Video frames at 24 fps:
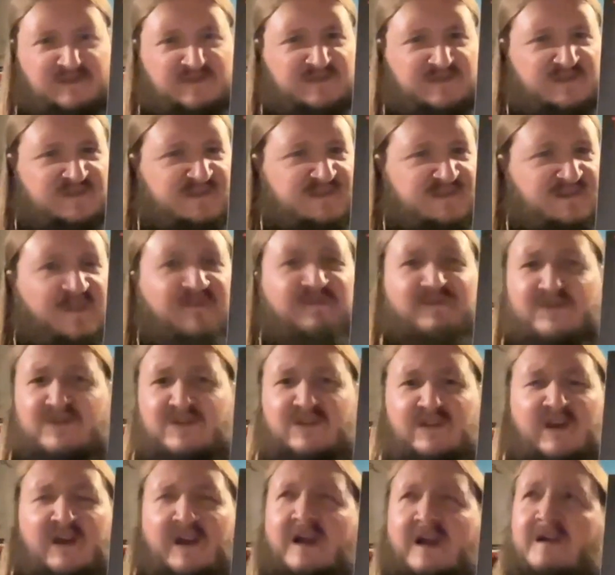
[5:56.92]
just
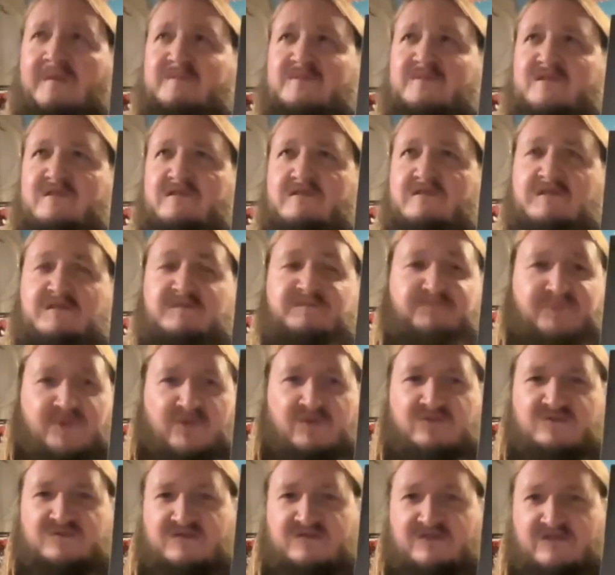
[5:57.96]
something absolutely
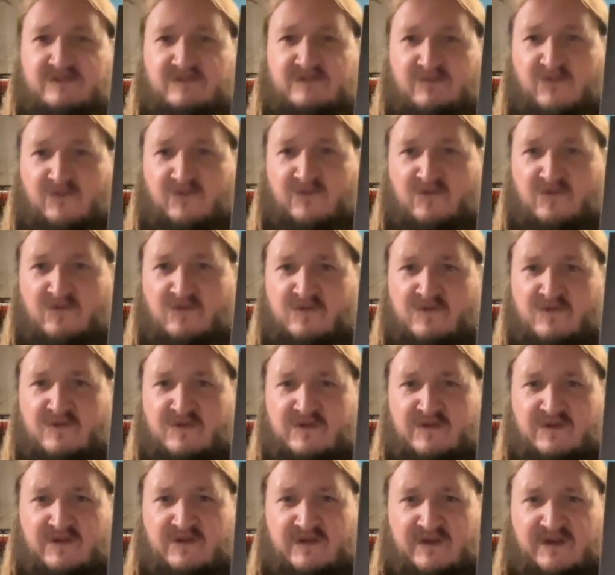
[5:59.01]
ball to the wall,
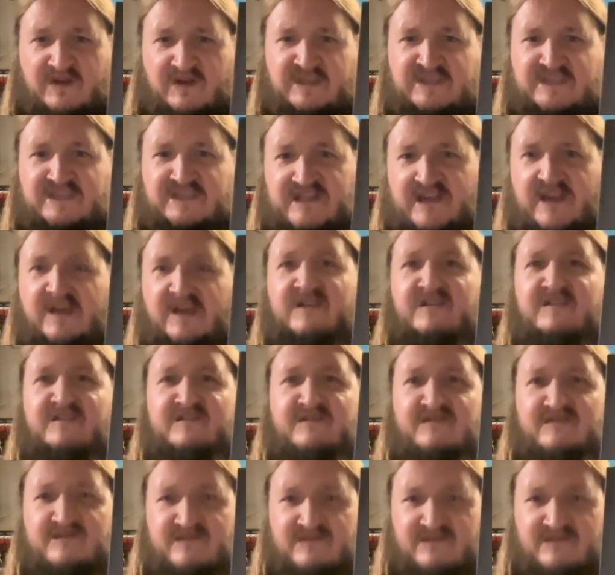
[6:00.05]
insane.